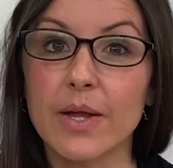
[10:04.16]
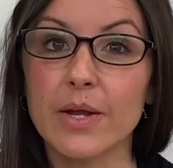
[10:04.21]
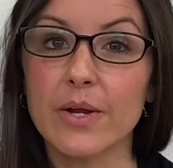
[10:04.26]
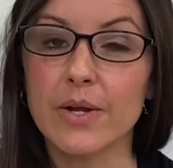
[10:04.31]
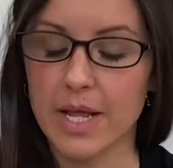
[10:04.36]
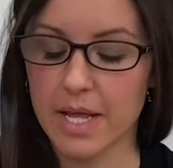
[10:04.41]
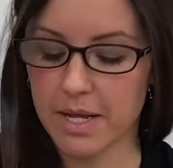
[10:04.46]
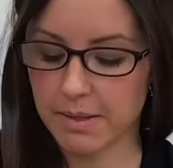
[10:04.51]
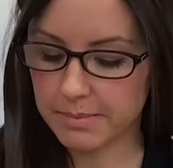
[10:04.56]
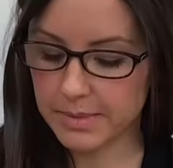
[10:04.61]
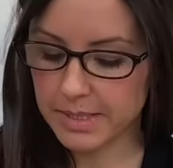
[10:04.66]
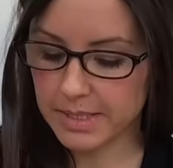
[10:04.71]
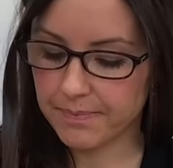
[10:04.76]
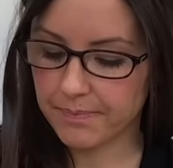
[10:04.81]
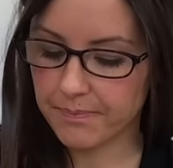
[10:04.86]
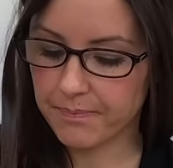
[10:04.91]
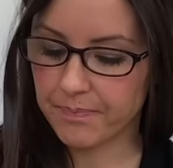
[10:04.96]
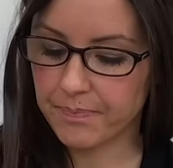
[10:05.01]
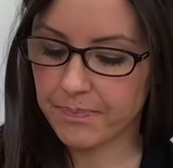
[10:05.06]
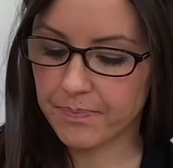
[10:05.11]
their names.
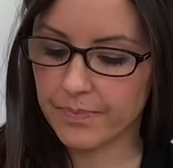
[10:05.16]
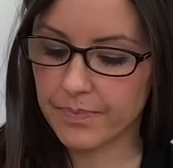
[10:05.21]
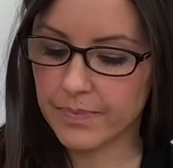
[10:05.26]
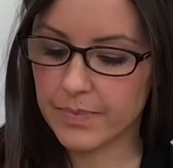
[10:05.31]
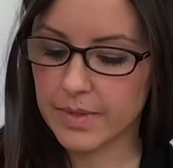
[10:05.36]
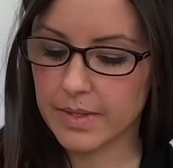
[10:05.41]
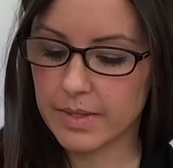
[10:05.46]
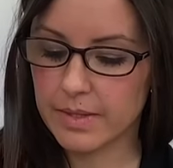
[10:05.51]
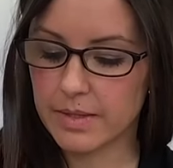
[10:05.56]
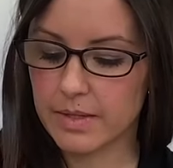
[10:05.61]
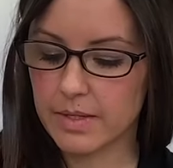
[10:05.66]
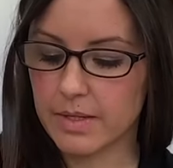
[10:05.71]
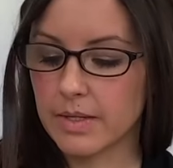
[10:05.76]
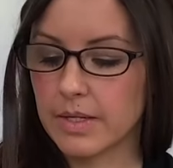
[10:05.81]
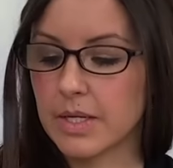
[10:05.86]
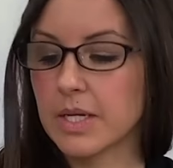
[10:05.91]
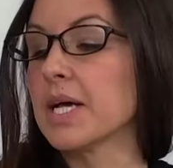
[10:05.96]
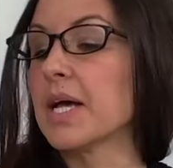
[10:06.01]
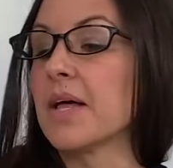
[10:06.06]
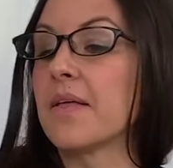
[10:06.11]

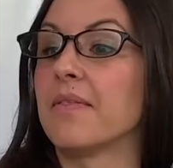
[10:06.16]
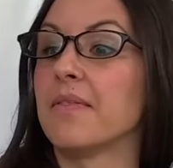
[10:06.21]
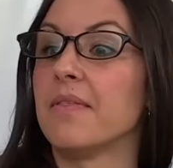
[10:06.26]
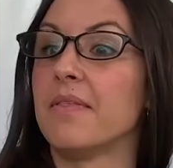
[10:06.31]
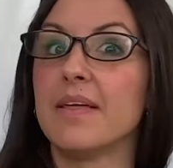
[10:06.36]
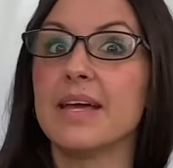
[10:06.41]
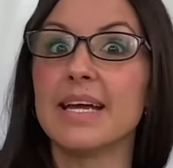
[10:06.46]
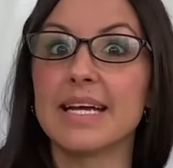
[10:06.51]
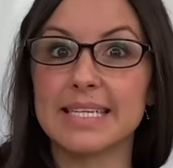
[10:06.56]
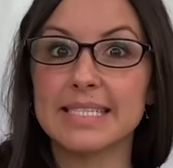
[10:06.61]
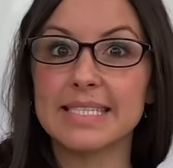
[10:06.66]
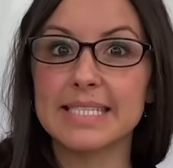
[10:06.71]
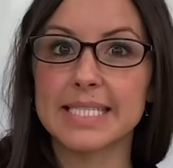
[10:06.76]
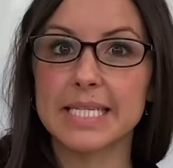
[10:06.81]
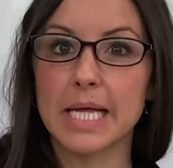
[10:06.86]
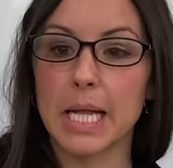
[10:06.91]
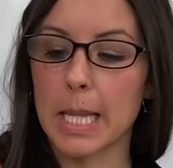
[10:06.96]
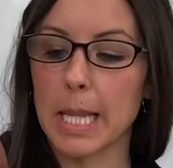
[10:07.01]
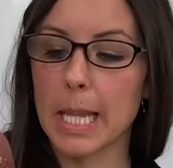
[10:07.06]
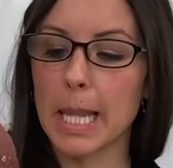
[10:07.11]
This
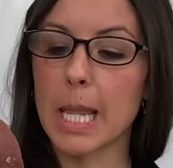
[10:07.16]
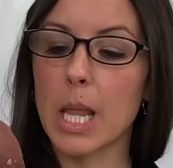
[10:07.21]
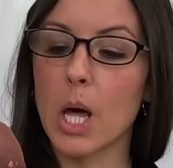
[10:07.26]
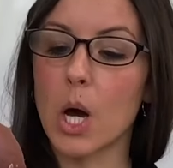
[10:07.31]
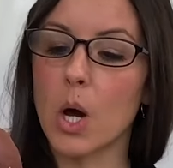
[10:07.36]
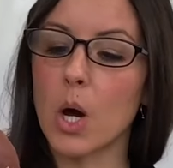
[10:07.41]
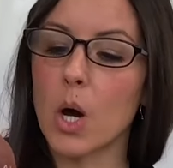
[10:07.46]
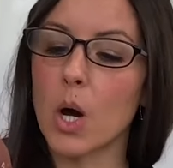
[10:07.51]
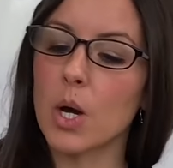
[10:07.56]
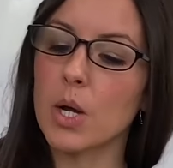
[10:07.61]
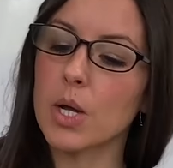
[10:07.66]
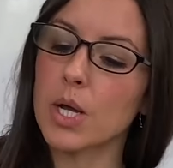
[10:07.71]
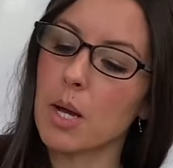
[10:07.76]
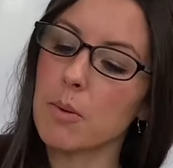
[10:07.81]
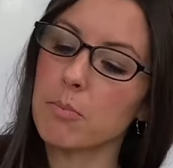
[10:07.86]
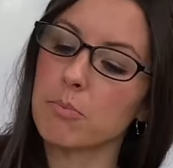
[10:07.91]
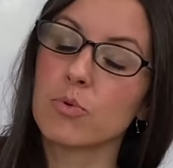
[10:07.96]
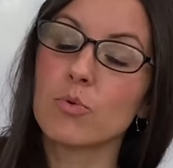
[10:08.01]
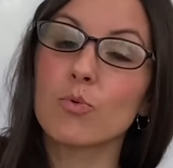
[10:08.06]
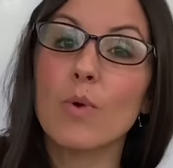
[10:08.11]
long
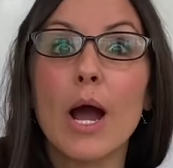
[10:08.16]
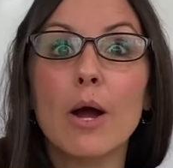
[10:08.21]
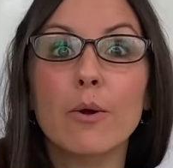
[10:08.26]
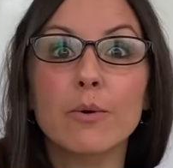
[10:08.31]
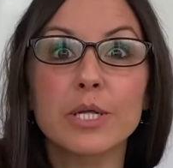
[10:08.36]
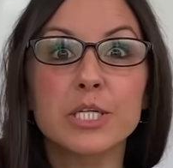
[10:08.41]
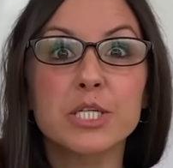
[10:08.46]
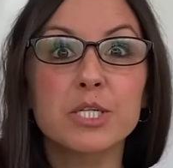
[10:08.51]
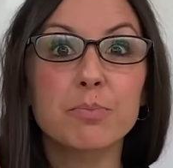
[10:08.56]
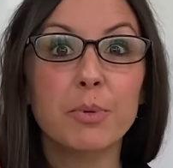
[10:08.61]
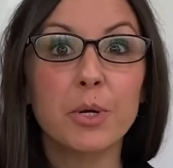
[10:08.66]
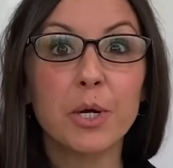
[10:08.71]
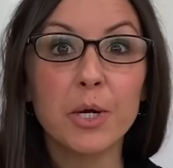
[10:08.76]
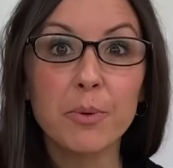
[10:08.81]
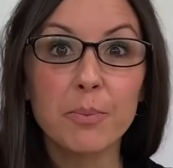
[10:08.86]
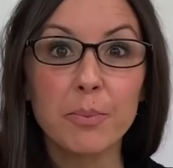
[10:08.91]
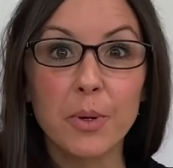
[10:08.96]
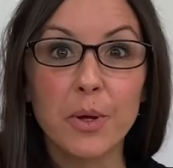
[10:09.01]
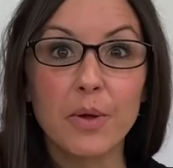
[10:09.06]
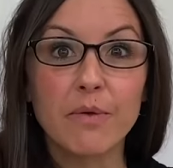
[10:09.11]
brownish
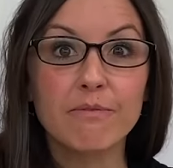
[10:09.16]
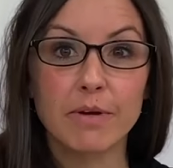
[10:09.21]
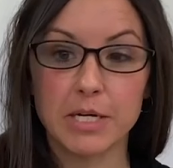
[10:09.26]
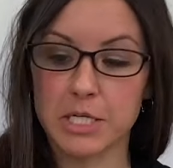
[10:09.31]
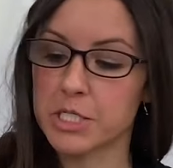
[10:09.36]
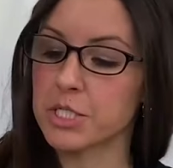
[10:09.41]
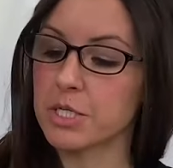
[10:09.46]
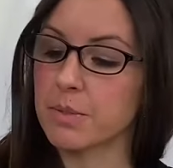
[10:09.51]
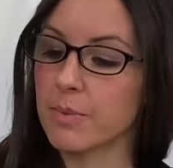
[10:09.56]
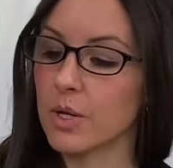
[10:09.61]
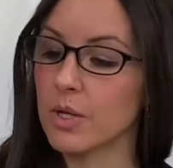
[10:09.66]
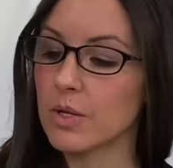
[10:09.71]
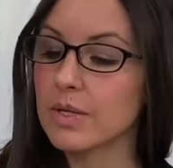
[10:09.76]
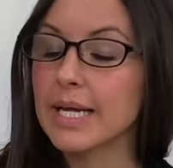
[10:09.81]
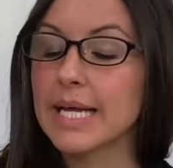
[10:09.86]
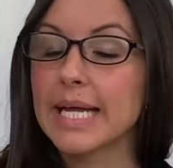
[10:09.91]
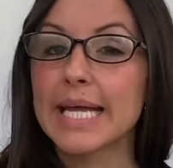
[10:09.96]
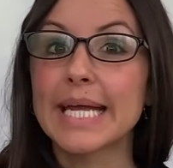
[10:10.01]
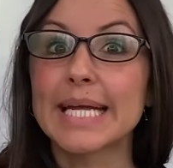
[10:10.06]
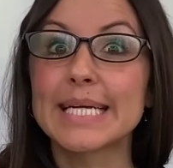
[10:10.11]
purple vegetable
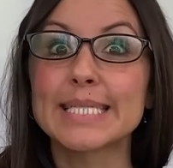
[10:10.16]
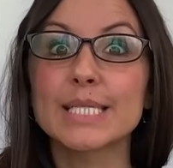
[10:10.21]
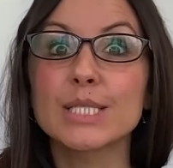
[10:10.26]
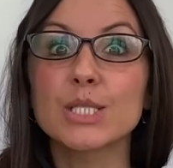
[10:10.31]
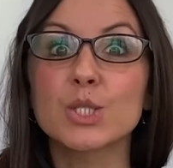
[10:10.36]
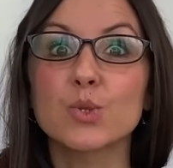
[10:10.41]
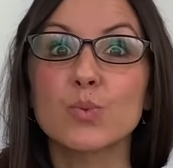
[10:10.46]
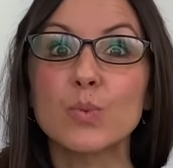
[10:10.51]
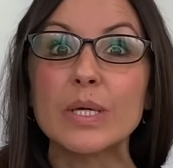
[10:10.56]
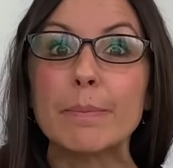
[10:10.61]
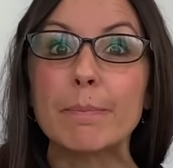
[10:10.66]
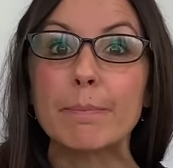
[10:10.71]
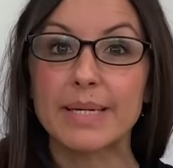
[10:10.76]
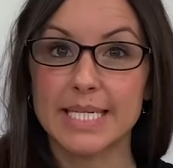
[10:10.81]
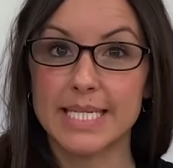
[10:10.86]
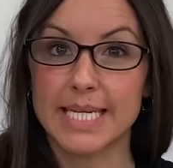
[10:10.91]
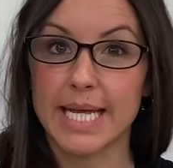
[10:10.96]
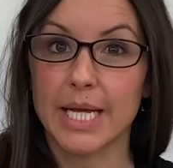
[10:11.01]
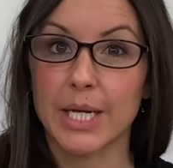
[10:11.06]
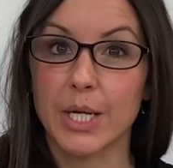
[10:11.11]
is a sweet
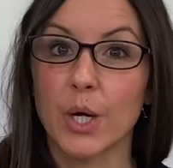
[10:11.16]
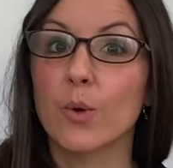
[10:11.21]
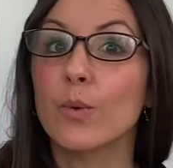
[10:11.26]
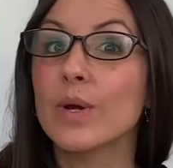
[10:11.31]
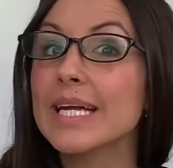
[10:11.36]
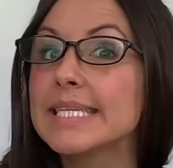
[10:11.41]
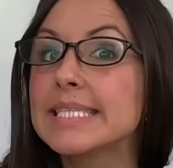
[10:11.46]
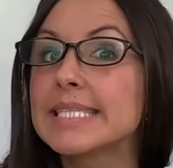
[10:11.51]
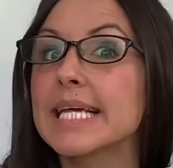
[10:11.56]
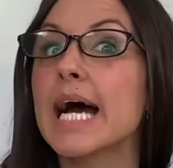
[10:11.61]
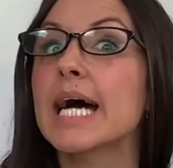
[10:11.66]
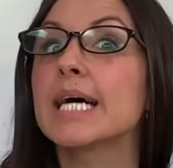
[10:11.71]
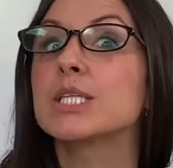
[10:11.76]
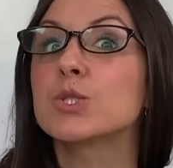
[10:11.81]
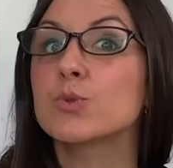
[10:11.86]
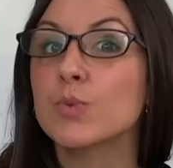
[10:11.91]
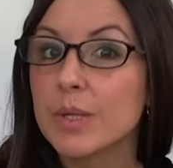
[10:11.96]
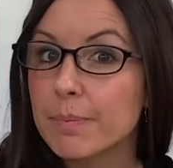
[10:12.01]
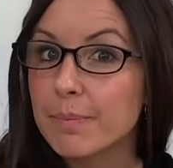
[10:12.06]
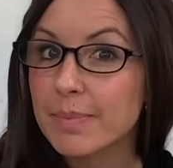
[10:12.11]
potato. It's a
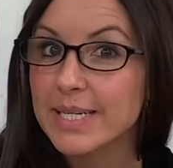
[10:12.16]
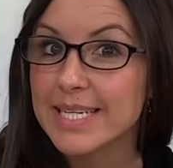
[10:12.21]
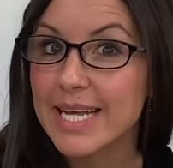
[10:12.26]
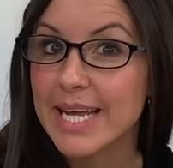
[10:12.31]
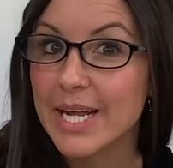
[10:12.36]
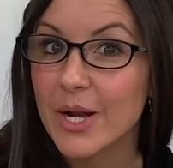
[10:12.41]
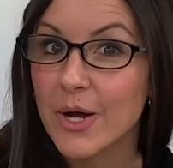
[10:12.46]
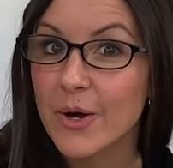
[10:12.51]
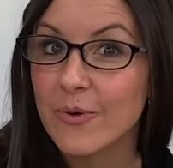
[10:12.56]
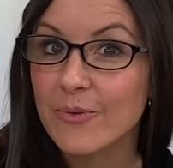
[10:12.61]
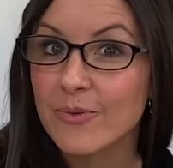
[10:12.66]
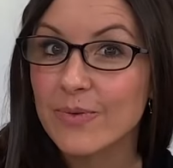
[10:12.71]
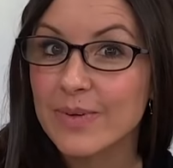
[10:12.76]
sweet potato.